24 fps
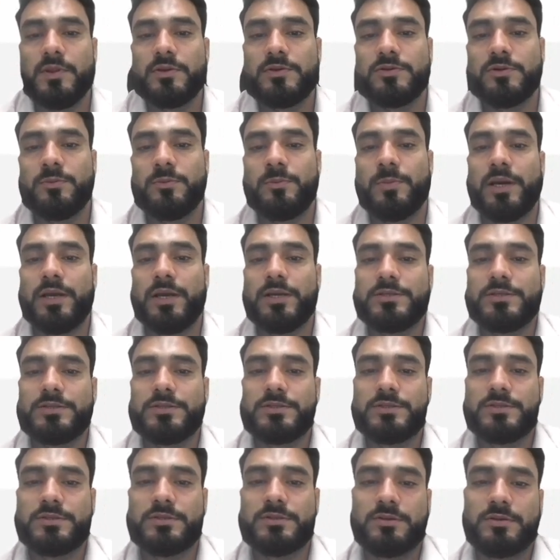So badge
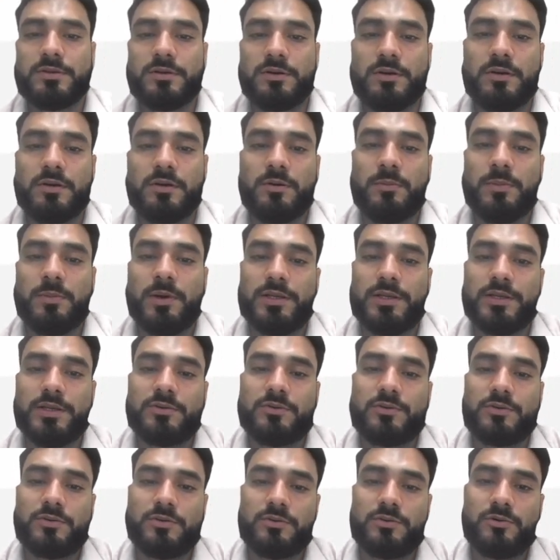
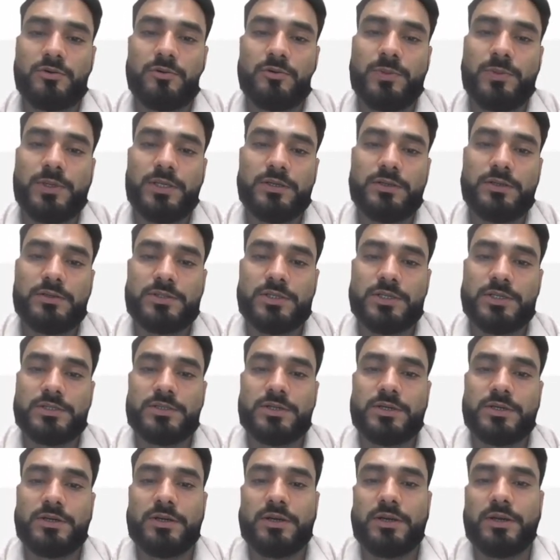could be
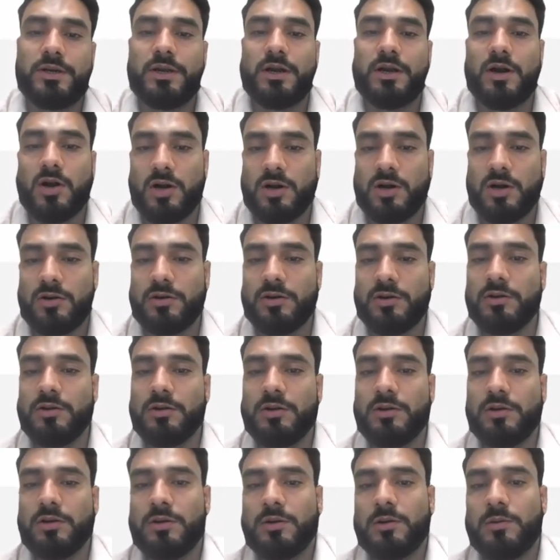600 or
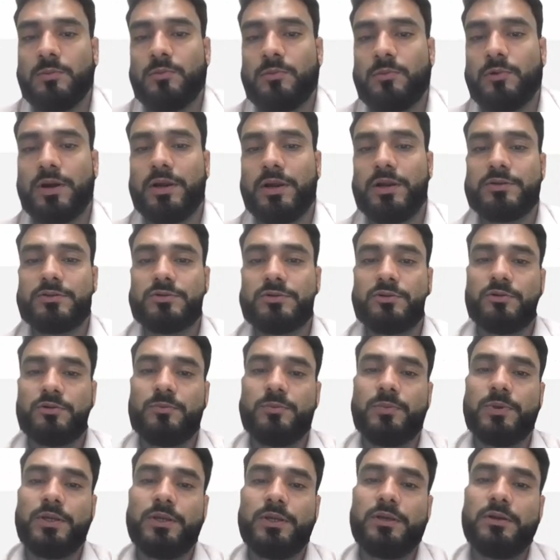point
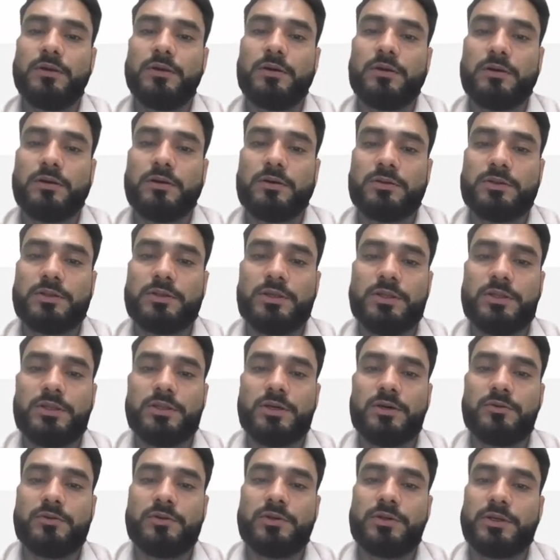should be
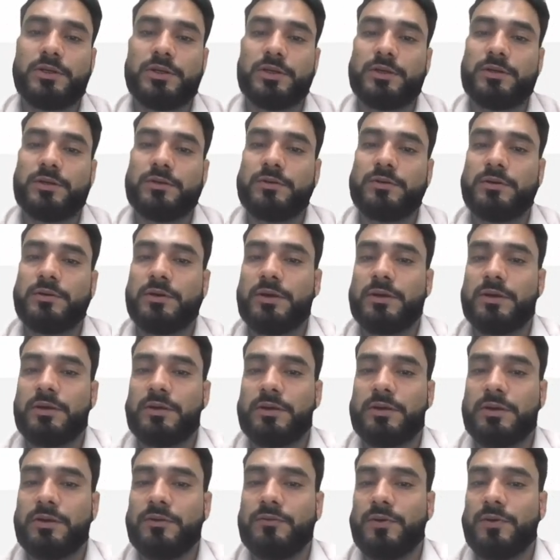3000K.
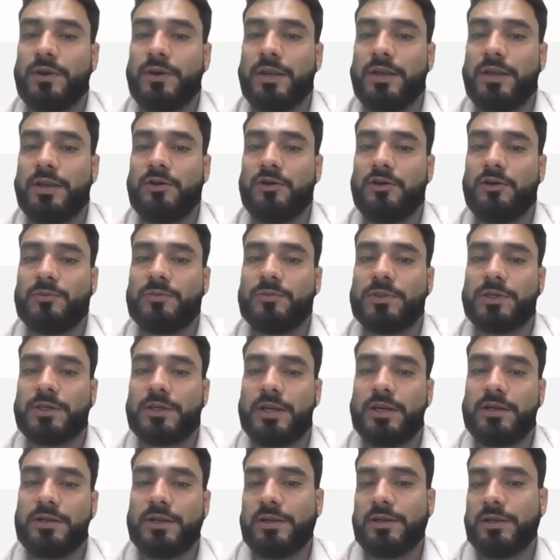If any of the
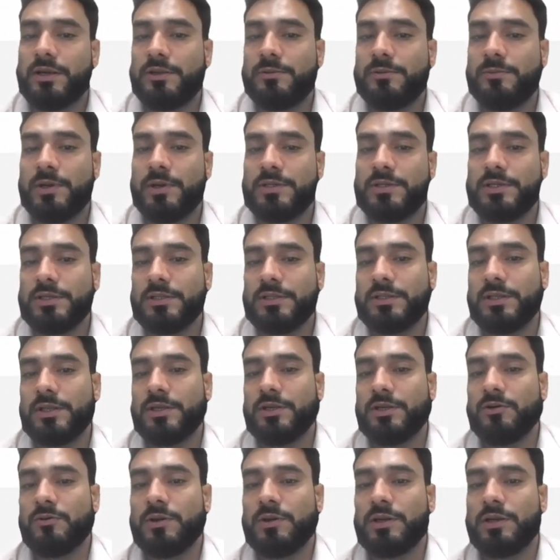criteria is matching,
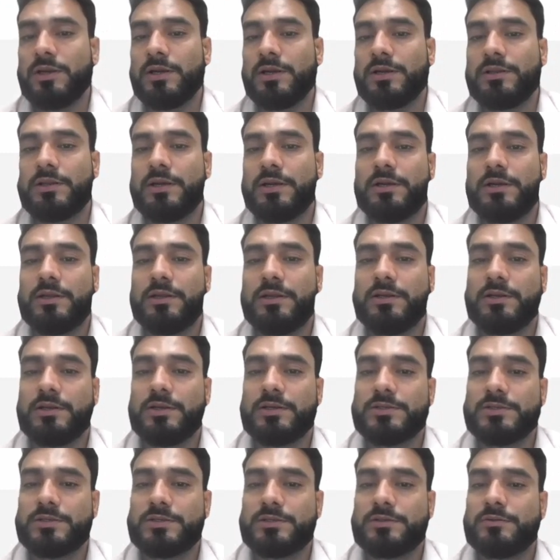then you will get that
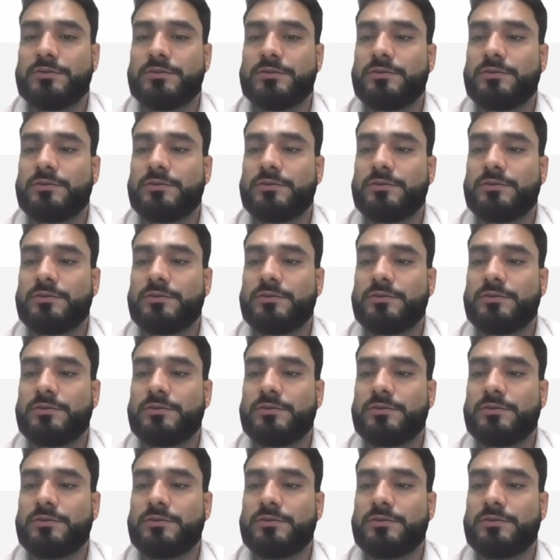designation